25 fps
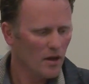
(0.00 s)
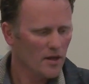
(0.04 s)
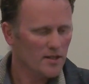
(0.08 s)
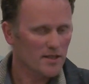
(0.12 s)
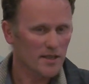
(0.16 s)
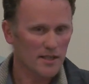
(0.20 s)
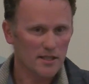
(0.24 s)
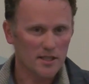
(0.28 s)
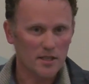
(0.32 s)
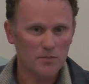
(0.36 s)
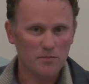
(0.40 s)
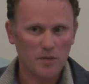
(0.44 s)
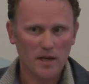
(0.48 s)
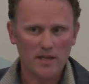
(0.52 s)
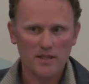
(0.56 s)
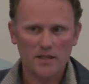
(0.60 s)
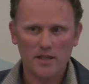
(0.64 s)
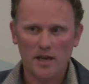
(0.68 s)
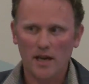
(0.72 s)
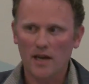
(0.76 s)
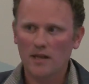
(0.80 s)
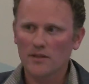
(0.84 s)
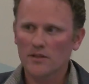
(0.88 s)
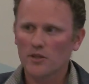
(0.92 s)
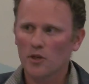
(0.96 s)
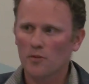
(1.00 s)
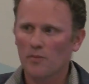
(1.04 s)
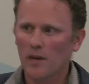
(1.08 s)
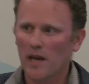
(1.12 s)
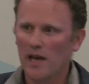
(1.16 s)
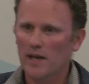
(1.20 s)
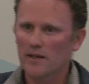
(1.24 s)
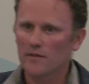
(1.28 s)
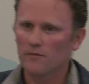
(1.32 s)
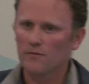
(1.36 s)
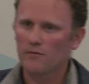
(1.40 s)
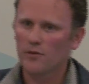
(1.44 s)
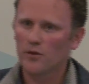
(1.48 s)
Sensing by sound, so
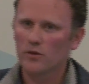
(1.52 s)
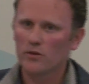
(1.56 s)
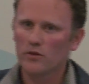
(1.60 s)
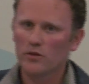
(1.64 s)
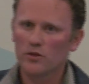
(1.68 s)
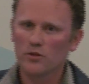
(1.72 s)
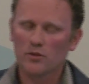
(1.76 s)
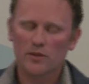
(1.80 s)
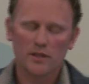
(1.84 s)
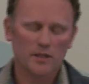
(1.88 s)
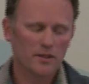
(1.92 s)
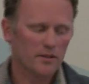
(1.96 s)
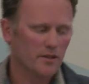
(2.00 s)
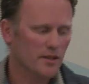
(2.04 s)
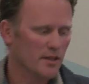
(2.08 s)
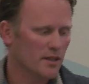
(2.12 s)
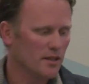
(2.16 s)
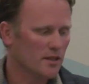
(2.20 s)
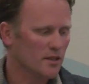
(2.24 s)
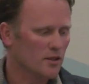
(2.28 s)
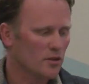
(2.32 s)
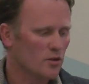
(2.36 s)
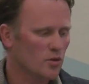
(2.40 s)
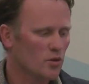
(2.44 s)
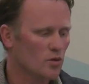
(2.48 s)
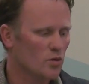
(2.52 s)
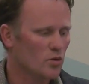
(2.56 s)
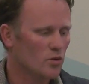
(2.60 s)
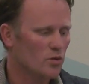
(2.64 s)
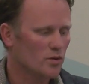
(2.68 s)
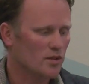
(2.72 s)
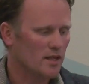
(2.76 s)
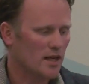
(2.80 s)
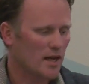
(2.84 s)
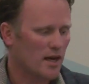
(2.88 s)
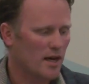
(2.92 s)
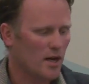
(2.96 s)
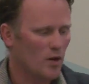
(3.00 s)
plant and food are doing a thing
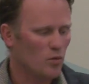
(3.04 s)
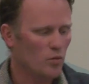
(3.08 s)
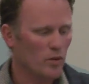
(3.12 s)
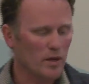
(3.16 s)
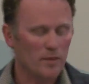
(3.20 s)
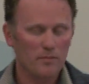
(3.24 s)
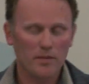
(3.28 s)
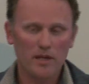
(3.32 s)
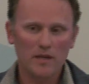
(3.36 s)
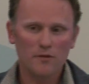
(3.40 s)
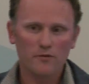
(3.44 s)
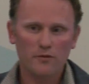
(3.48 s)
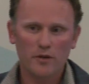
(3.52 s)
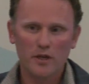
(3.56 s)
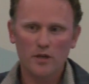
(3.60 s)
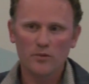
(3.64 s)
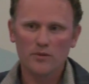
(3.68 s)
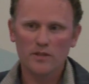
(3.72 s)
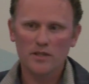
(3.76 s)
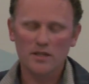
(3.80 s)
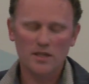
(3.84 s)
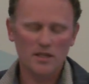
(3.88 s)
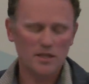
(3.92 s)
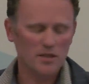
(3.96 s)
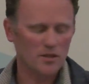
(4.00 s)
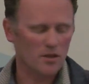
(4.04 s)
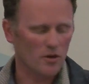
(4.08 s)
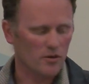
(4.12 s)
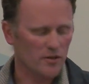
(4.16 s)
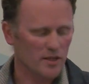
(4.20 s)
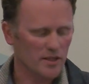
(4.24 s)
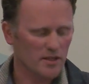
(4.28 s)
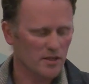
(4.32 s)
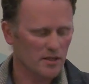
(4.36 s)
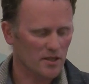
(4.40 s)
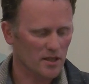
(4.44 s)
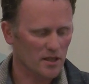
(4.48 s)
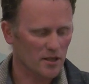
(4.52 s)
called wing beat frequency. So
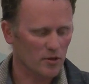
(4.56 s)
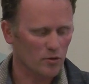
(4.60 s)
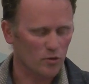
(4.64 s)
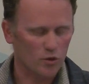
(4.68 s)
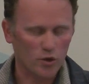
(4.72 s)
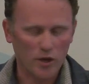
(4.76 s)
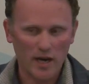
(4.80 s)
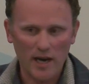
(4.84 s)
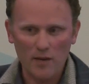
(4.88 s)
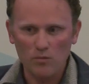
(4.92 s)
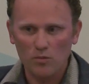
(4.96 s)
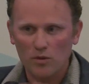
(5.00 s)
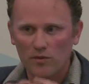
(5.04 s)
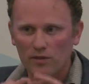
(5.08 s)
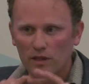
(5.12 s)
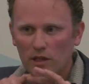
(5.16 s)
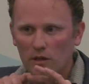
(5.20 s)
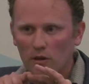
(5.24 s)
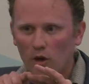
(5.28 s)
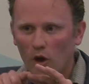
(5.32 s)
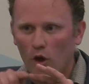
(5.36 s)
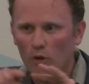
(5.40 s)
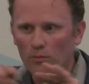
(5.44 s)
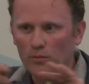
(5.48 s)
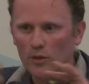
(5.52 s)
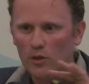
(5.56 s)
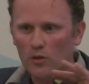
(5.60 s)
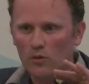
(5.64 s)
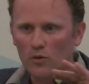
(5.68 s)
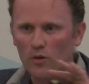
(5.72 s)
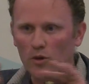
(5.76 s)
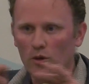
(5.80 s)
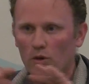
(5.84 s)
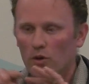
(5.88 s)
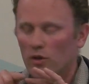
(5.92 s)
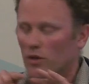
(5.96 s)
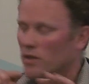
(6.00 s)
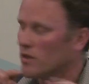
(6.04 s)
this is a little trap with a little optical
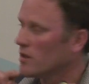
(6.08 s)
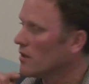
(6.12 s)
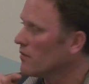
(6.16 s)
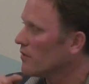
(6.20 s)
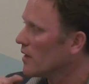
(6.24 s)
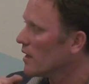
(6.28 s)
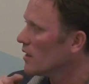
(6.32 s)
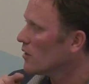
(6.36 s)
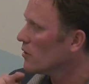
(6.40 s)
curtain in there.